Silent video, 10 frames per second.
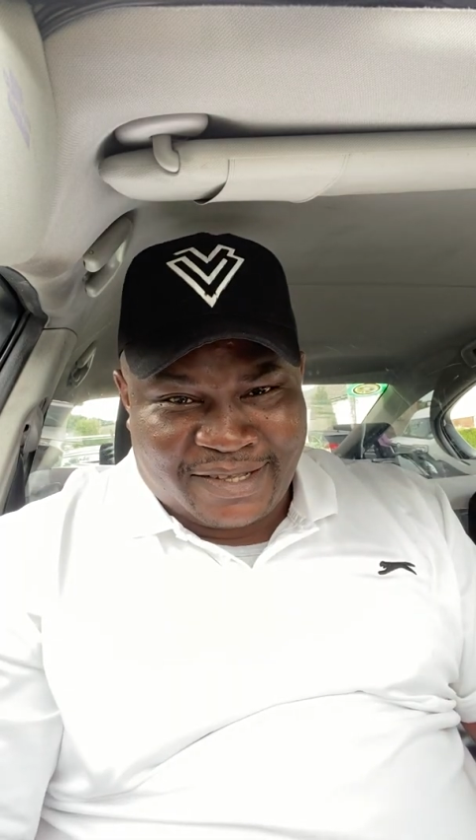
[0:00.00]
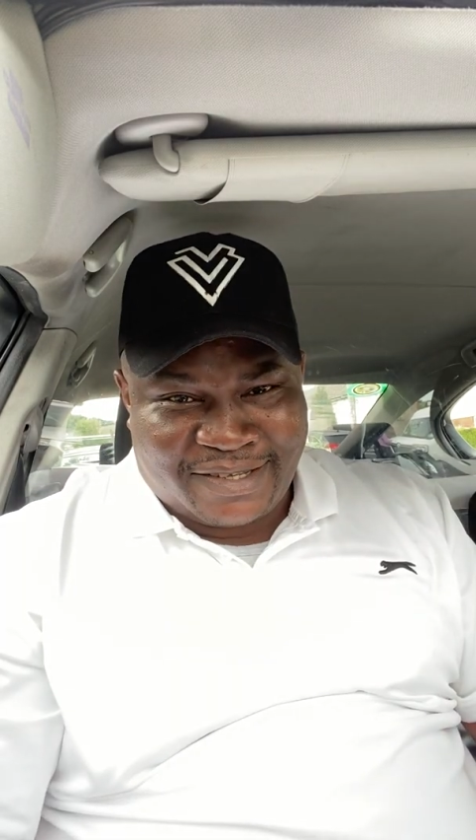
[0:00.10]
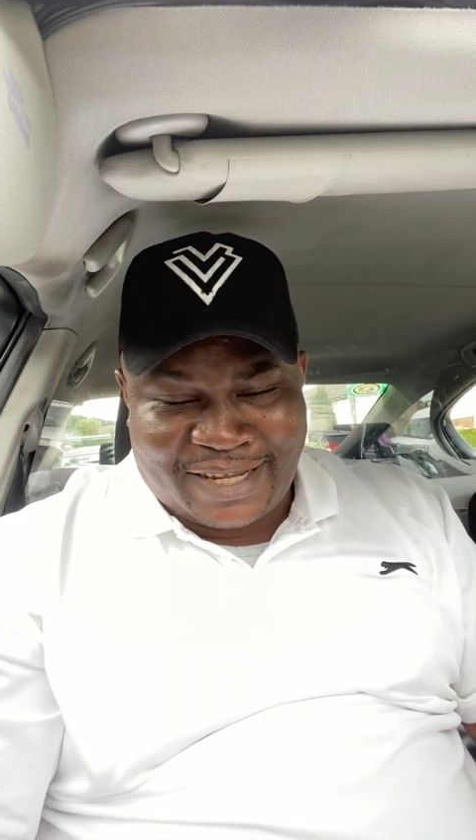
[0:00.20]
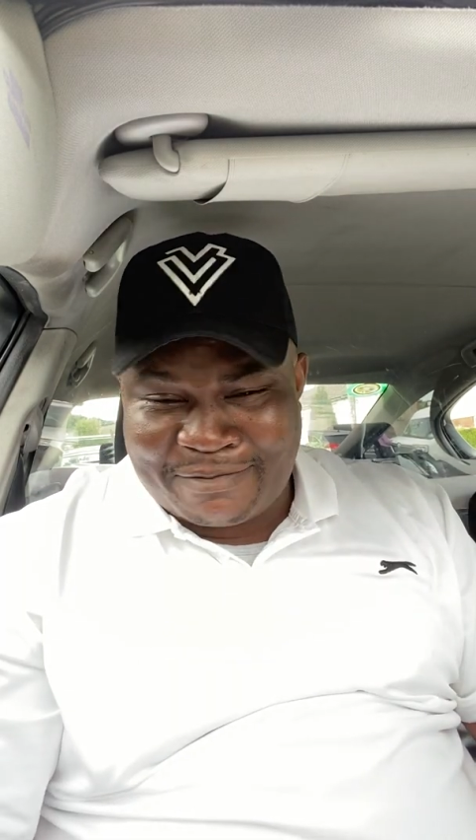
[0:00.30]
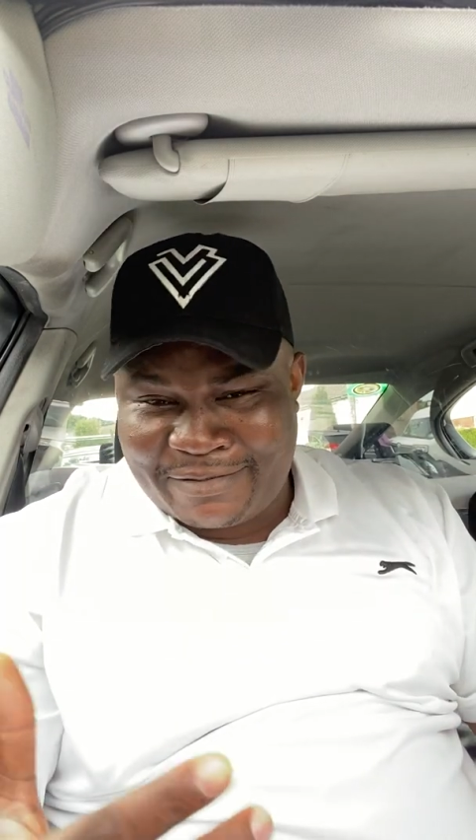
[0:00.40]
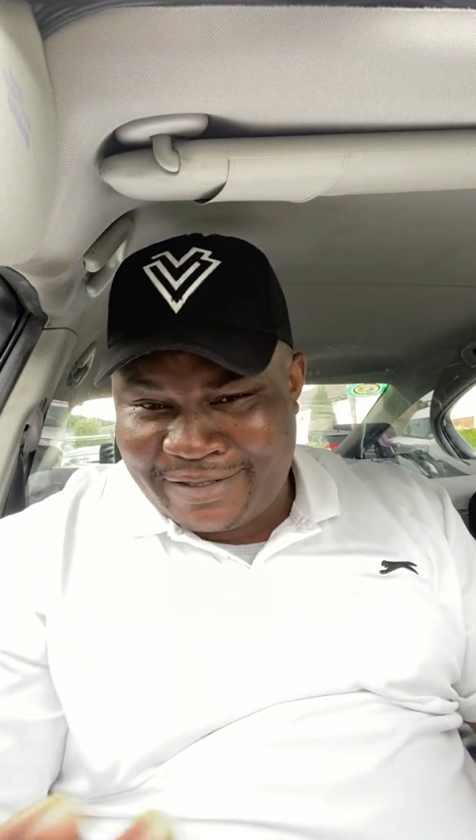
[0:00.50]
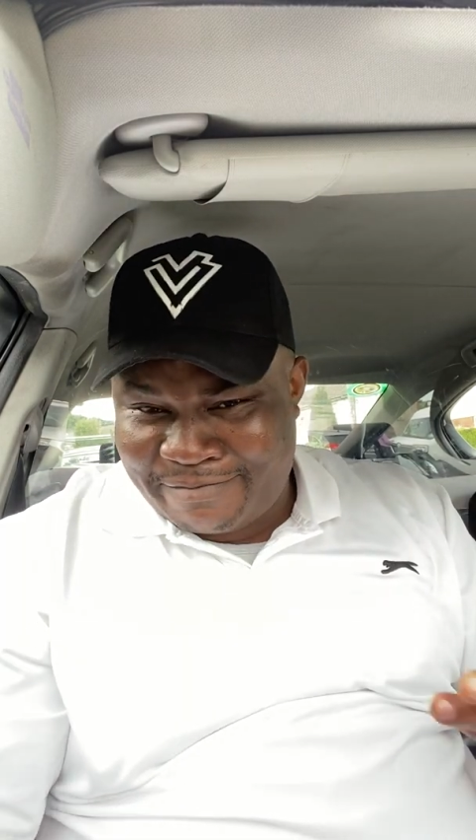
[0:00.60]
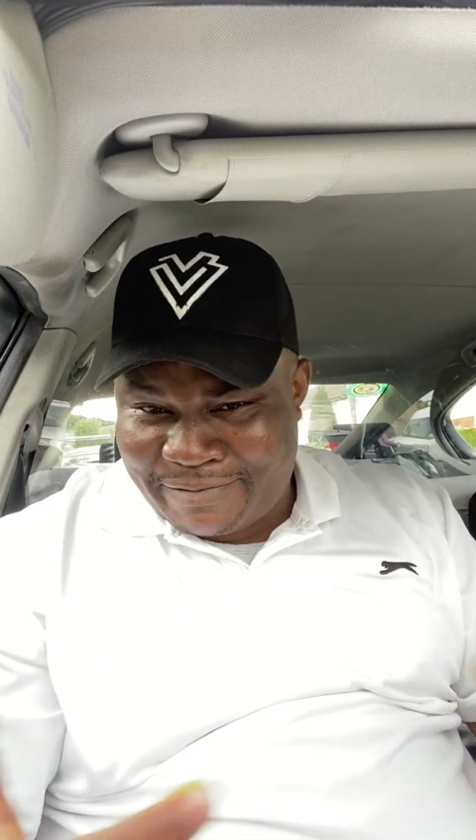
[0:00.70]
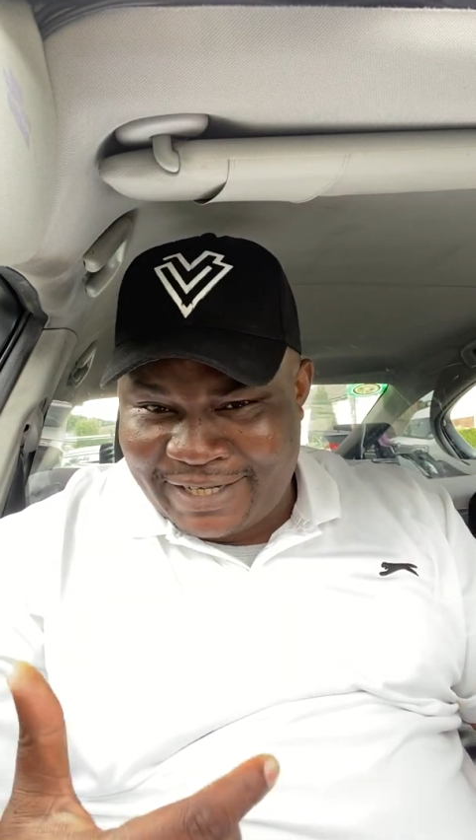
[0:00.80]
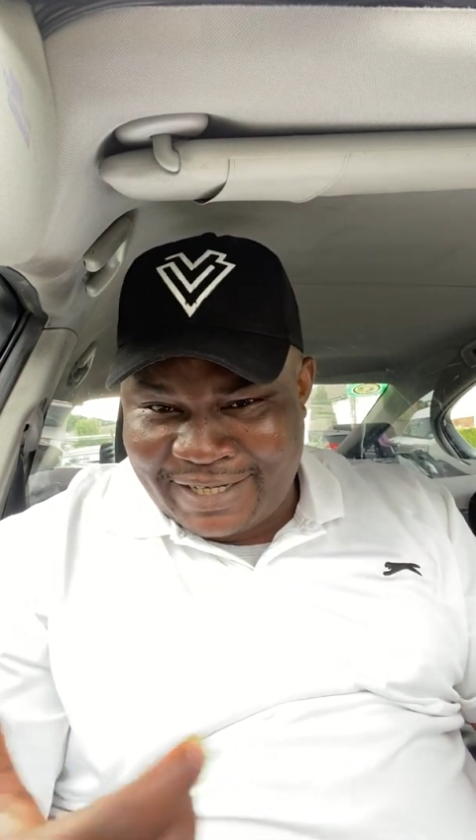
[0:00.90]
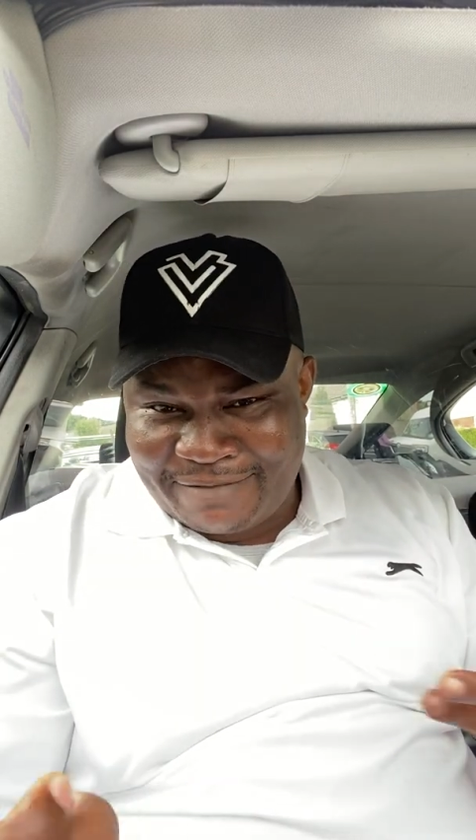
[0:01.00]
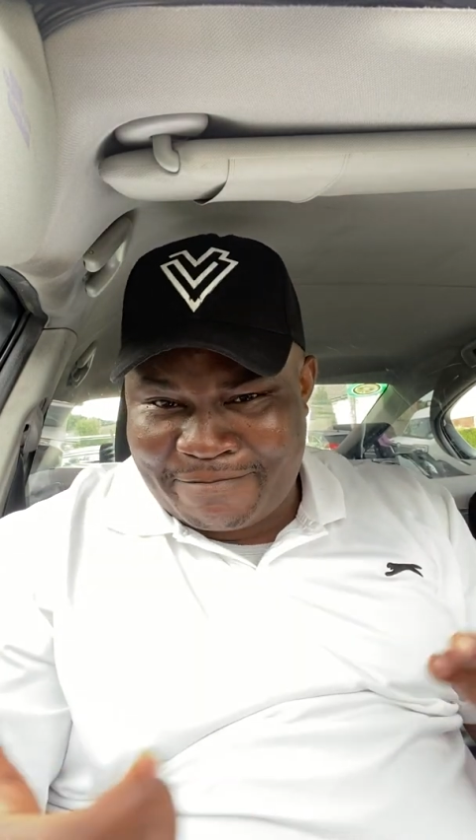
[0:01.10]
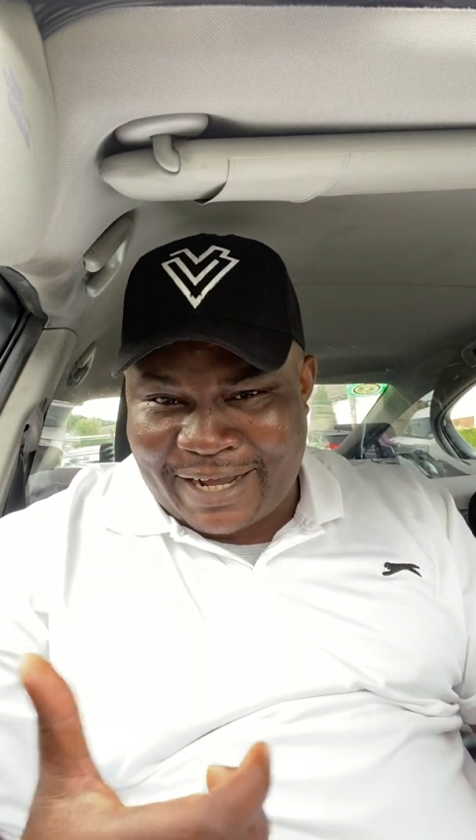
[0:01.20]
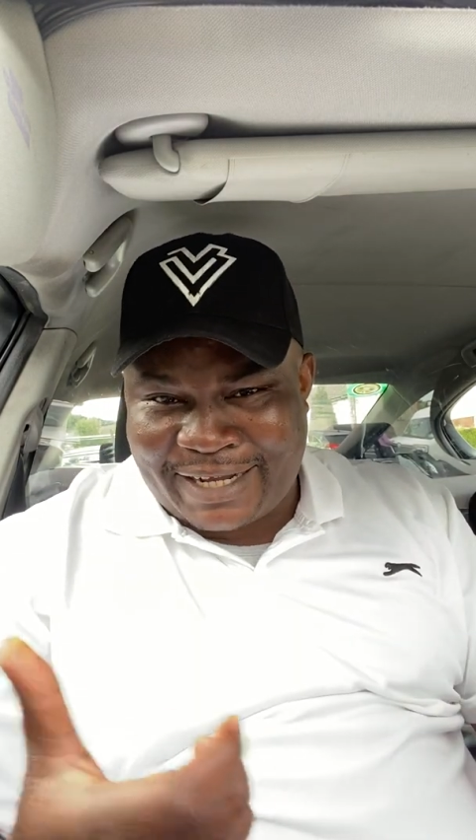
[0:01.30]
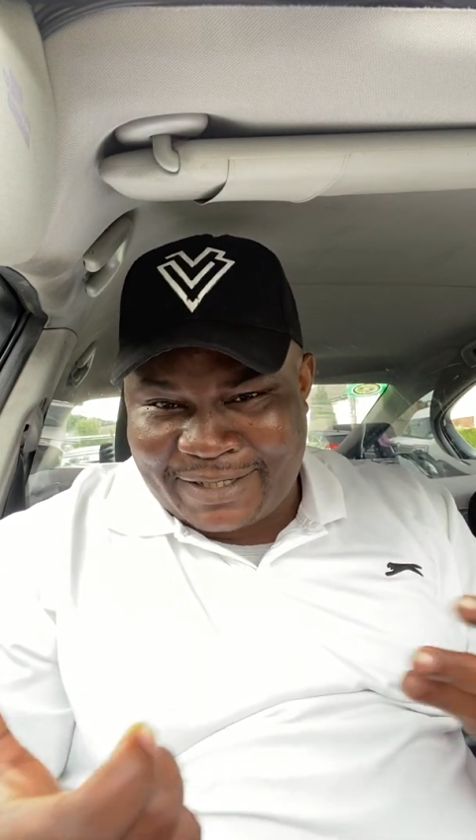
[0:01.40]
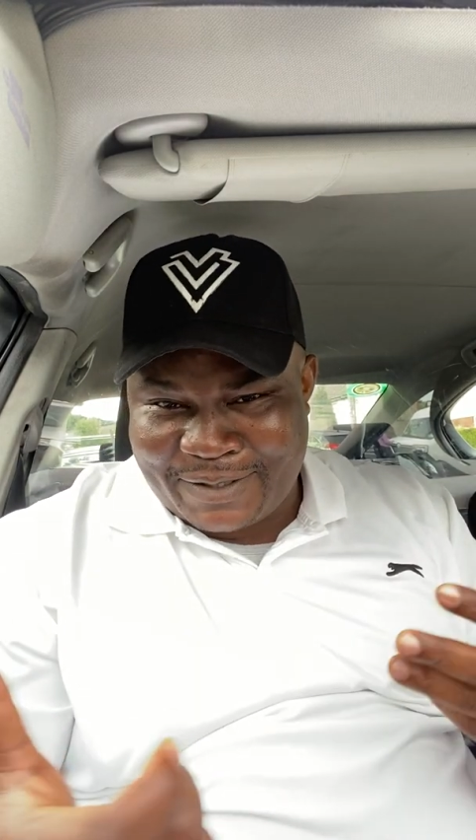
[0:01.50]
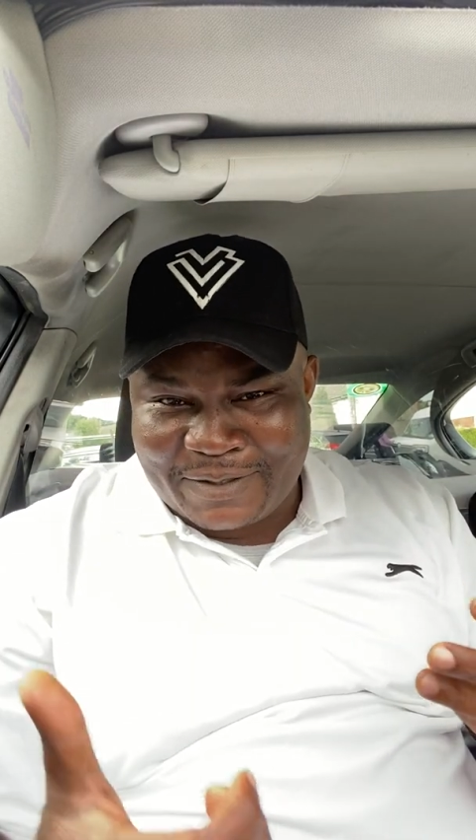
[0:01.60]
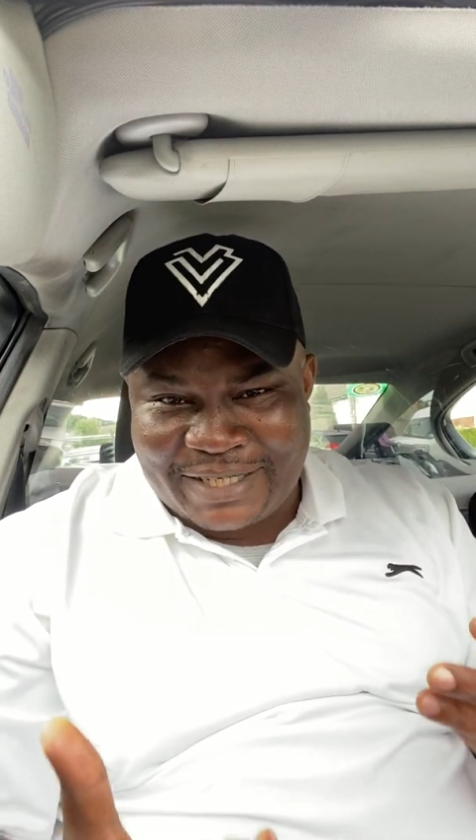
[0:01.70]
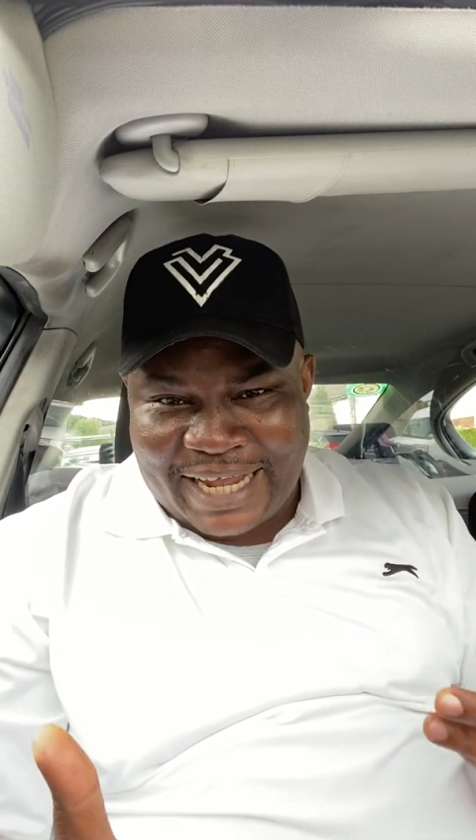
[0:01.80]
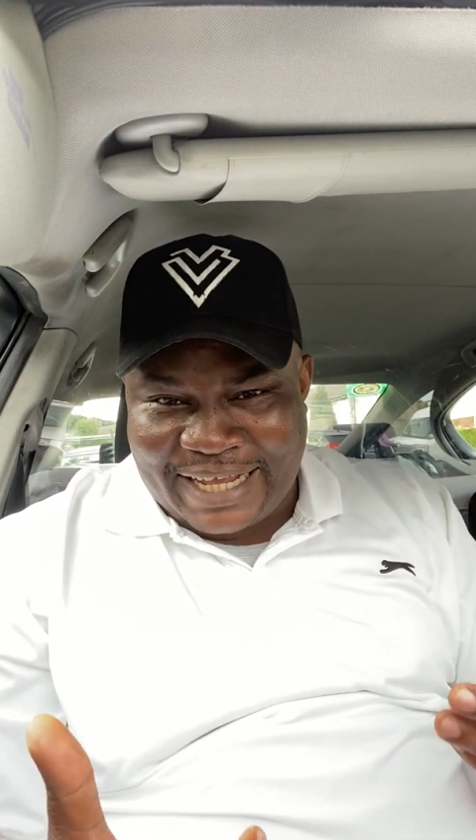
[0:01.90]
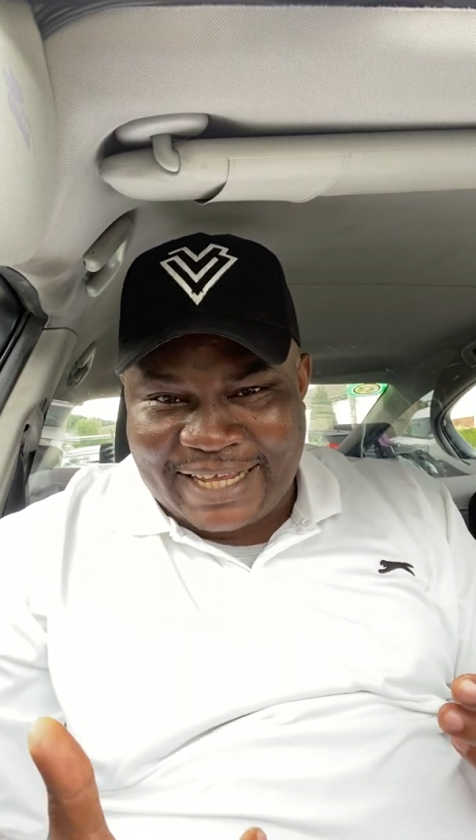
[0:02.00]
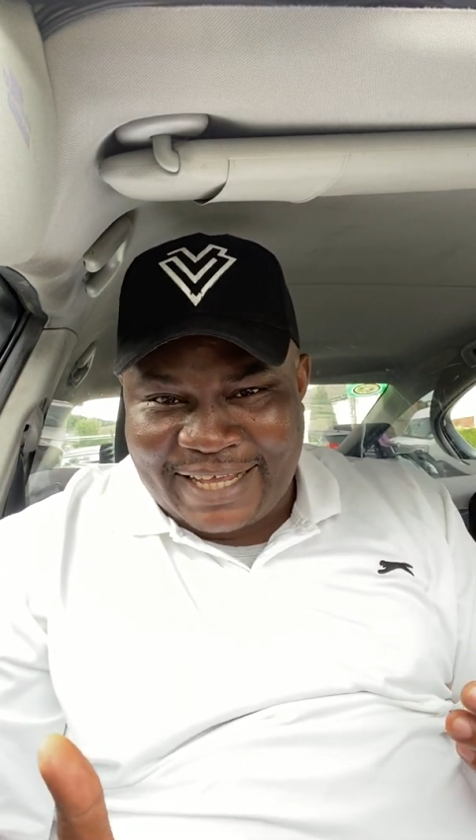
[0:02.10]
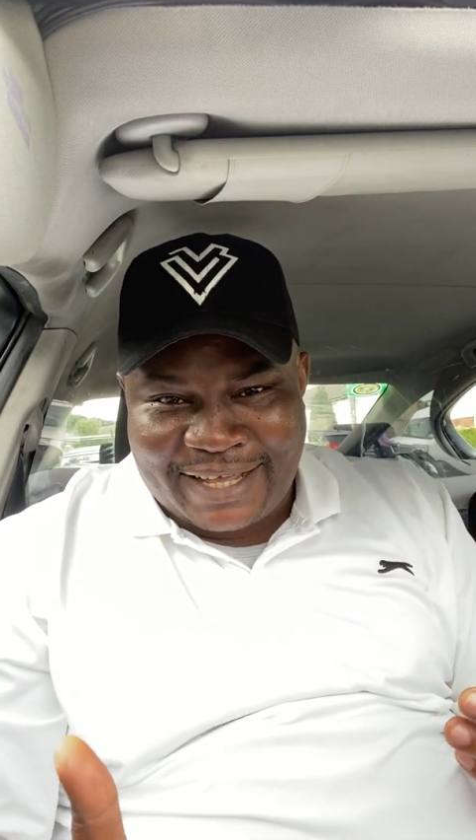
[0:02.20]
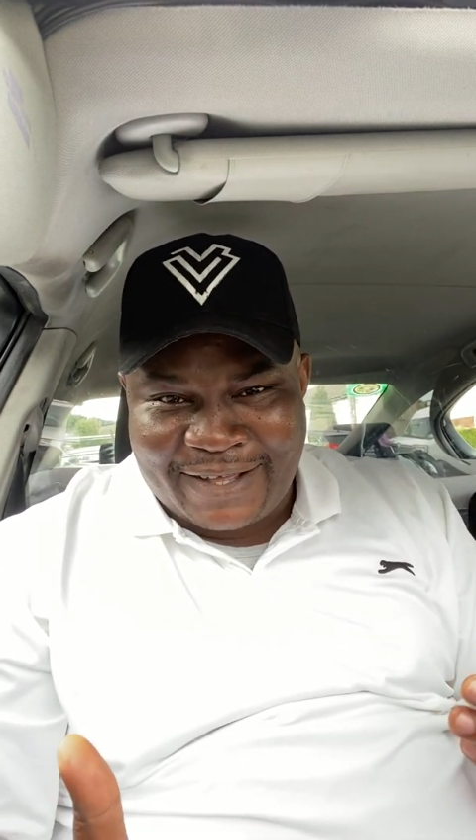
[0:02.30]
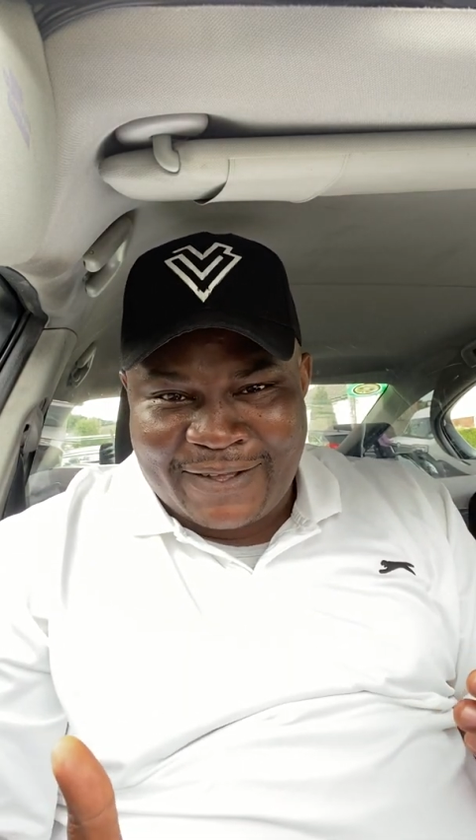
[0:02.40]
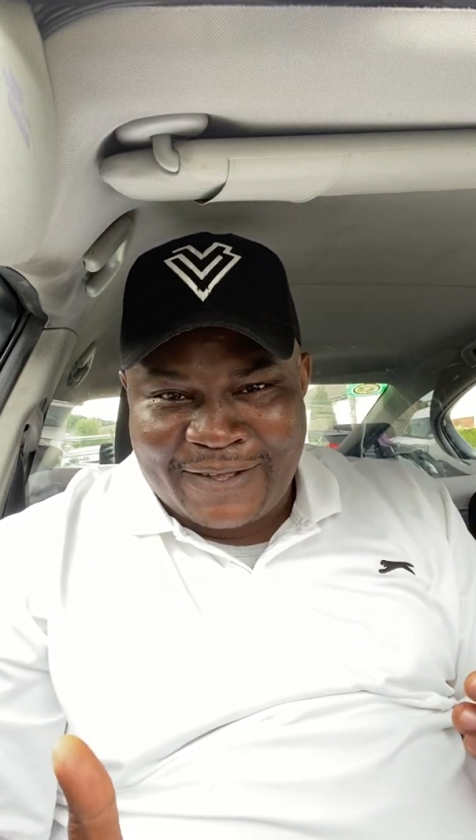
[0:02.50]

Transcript: So I'm just bringing back John Osagie here.